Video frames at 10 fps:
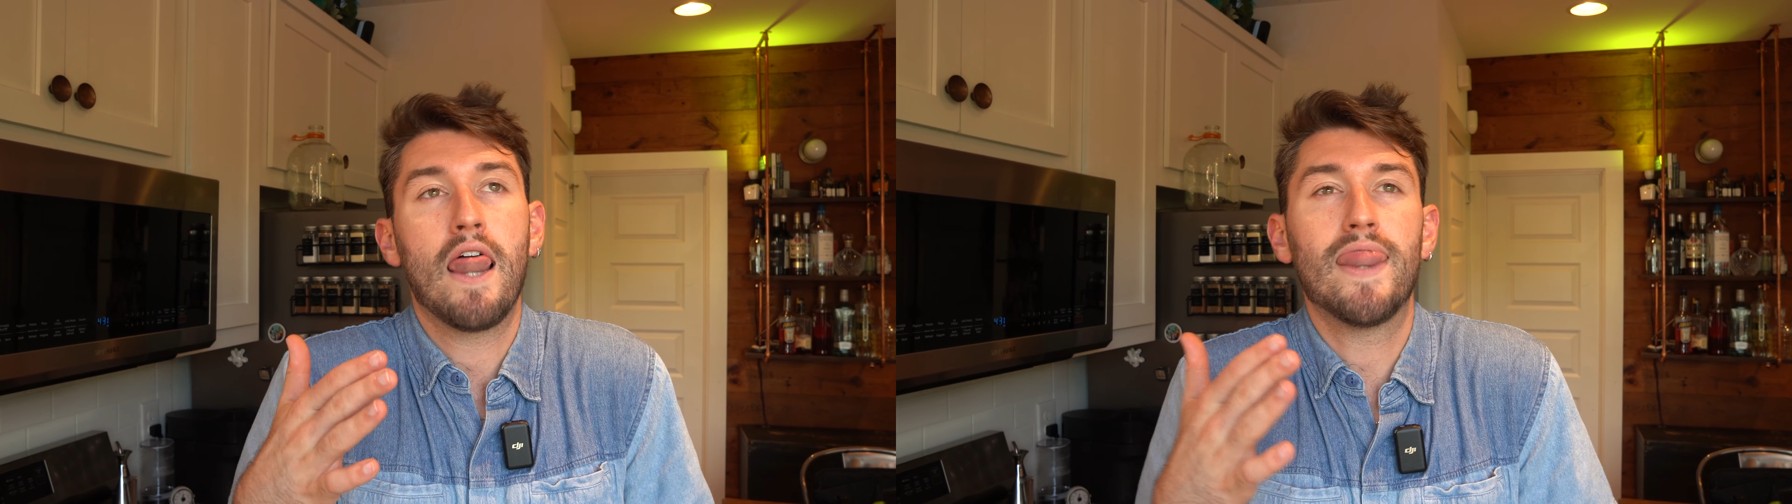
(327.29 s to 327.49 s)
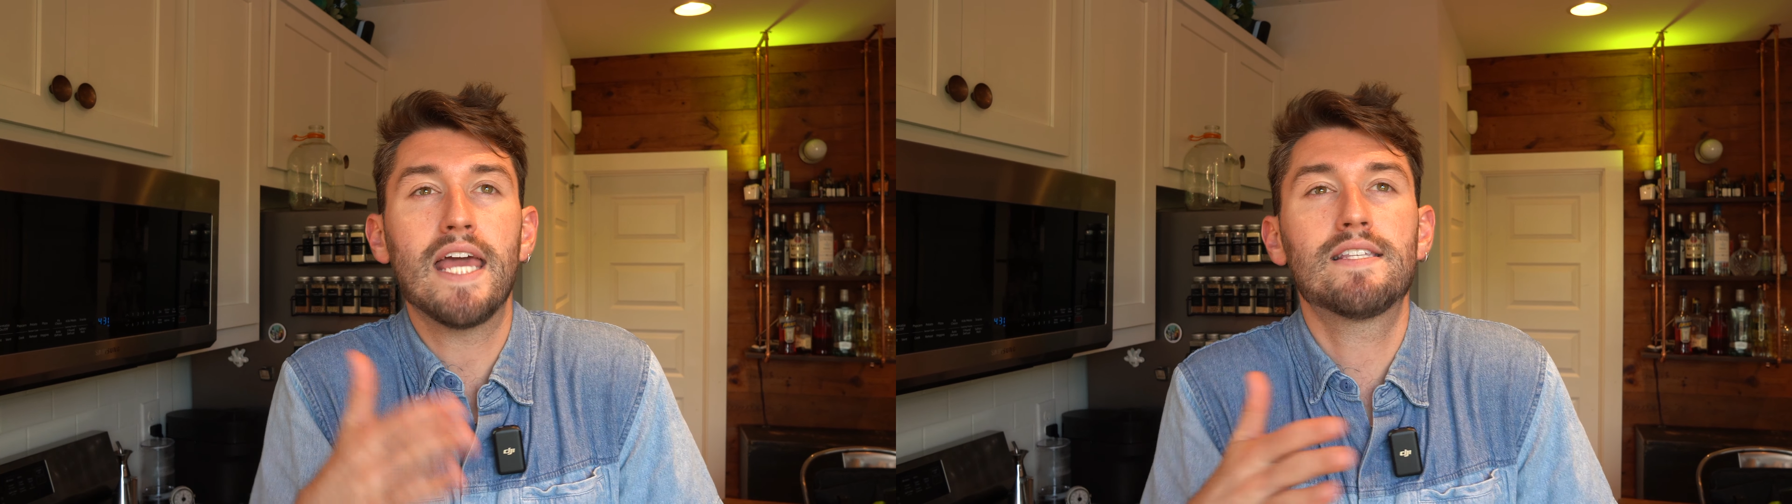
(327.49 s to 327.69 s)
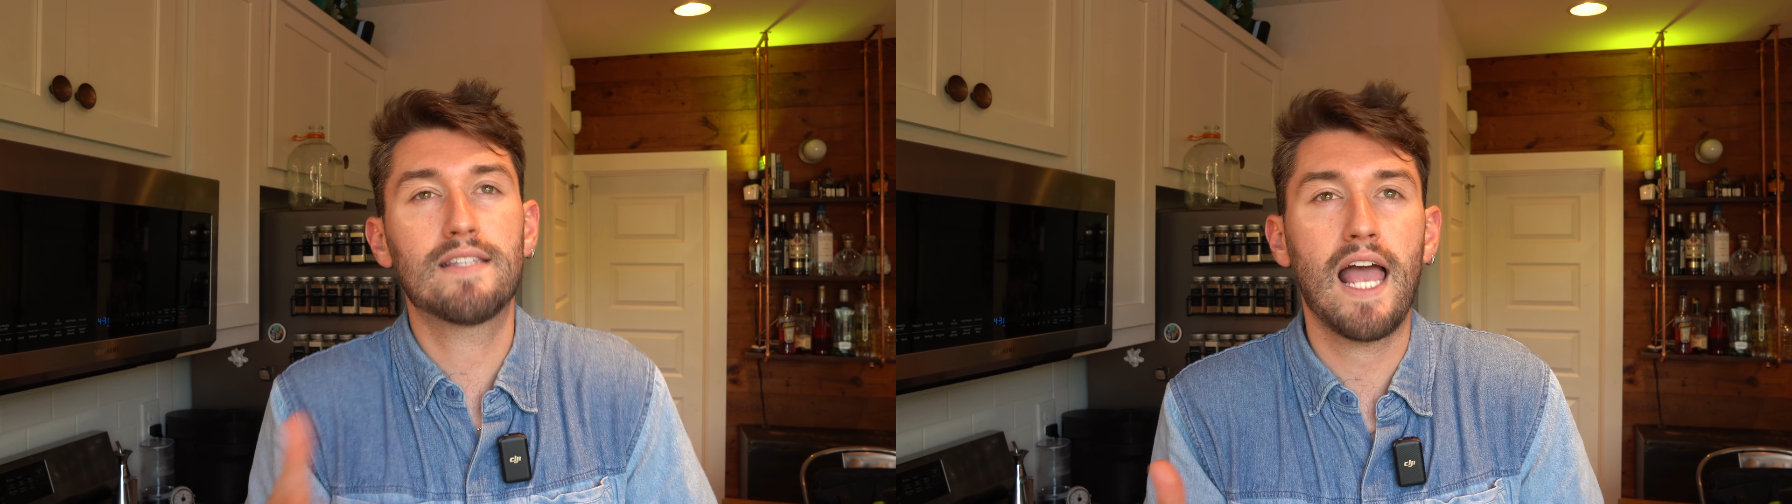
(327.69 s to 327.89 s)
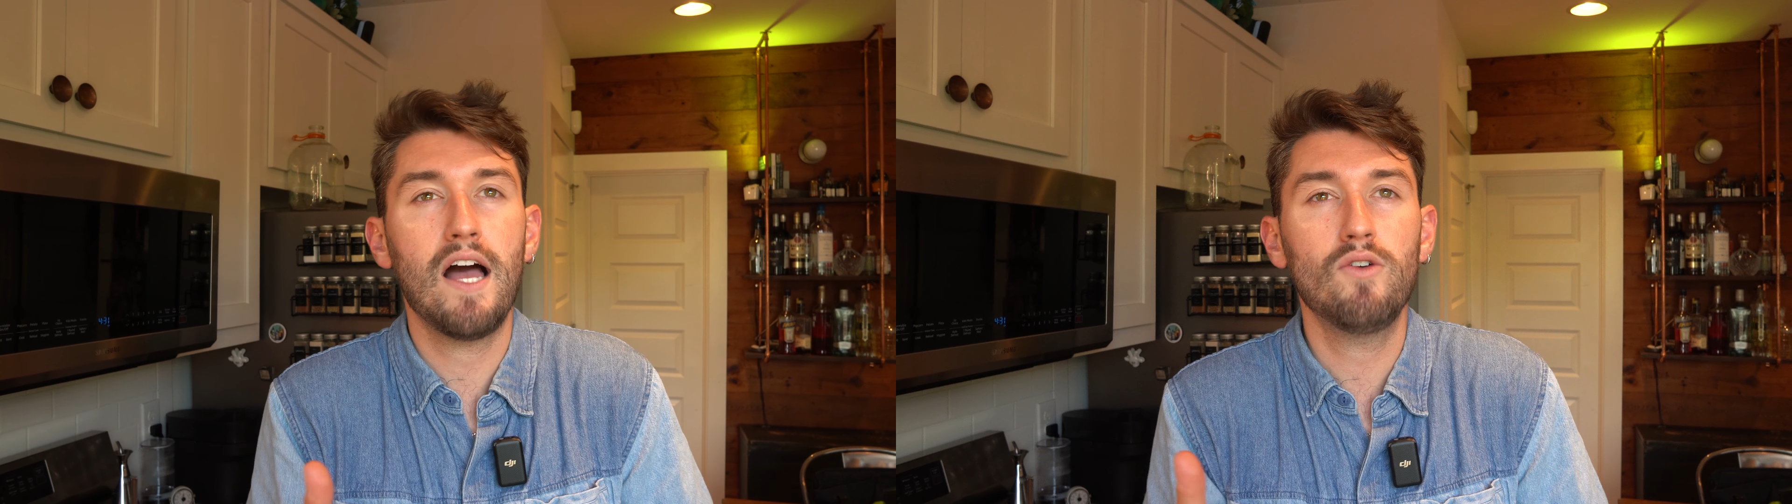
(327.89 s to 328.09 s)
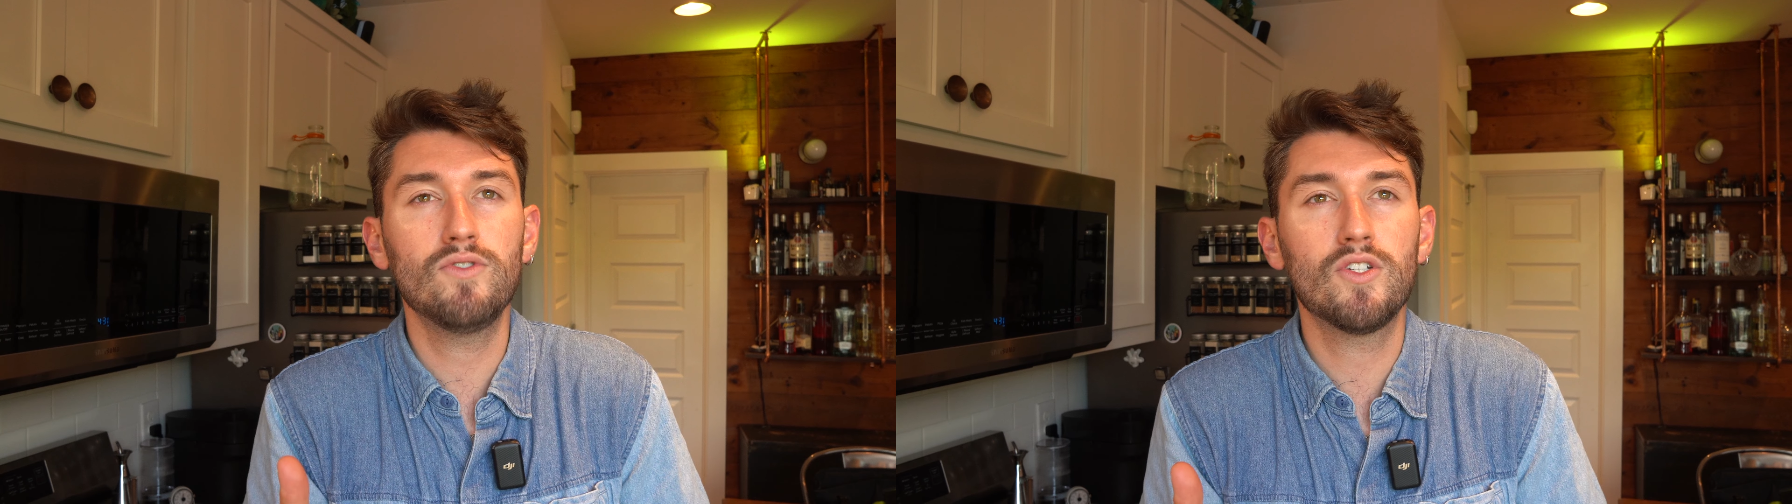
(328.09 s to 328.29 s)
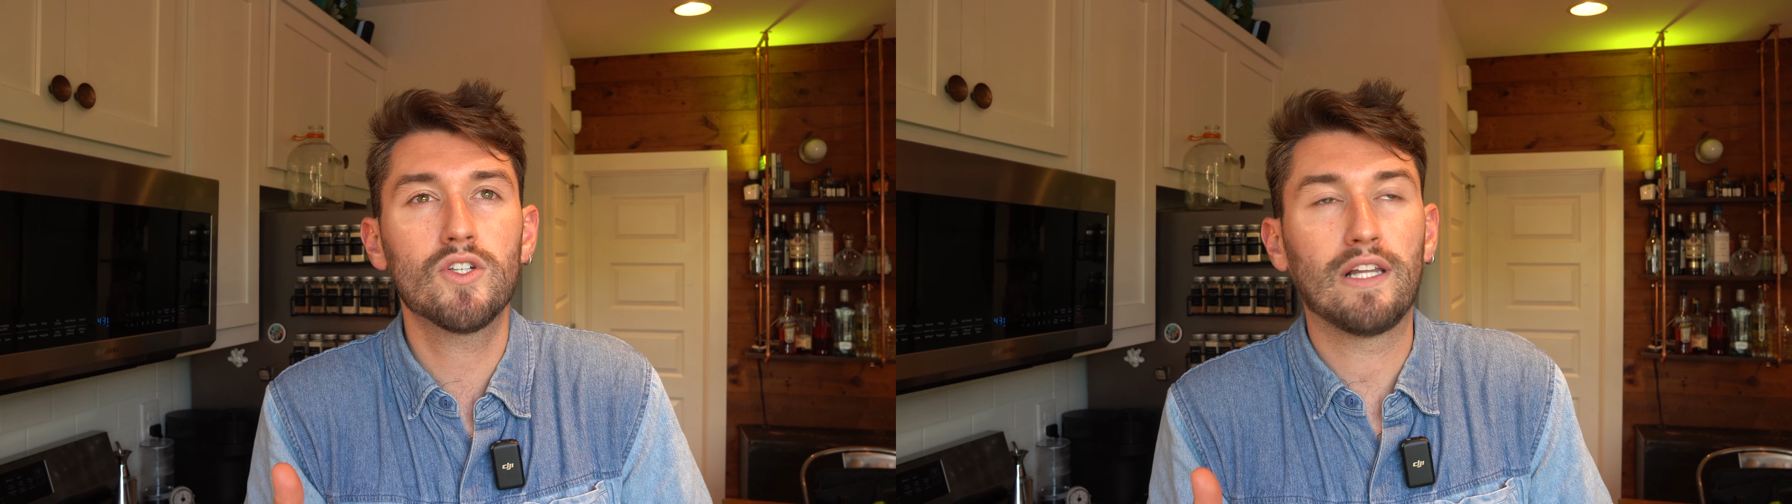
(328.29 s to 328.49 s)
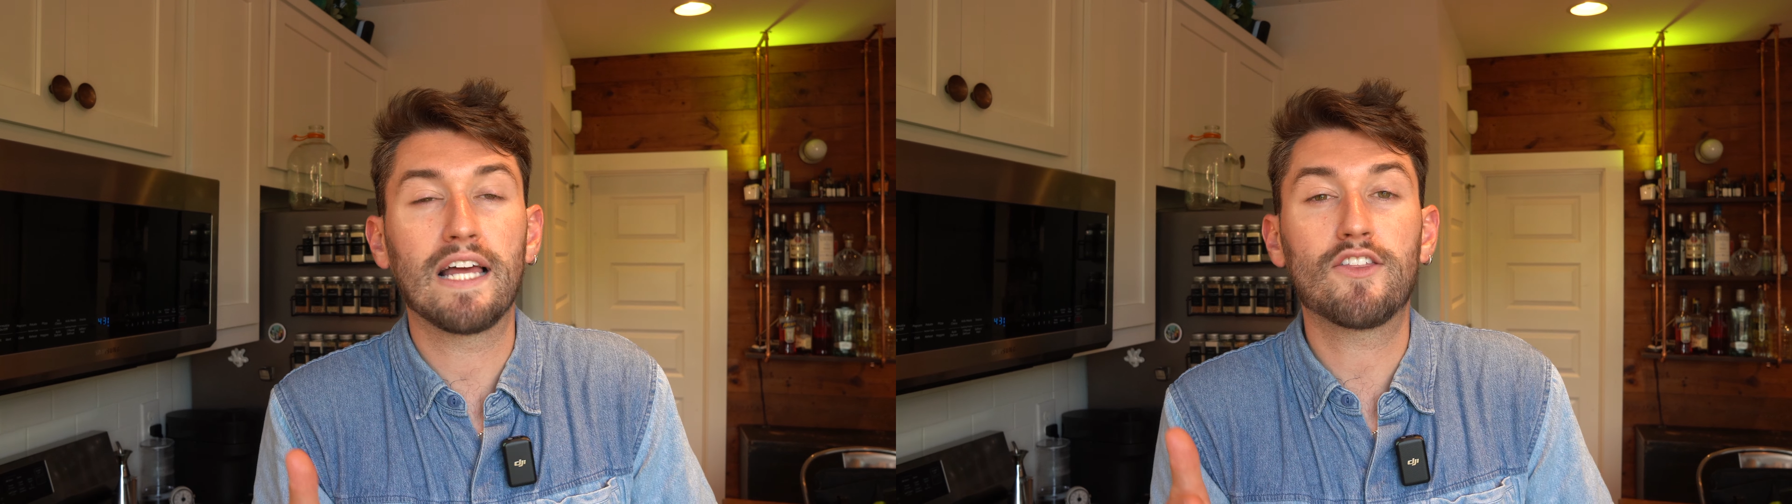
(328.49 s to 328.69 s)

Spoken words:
they sound like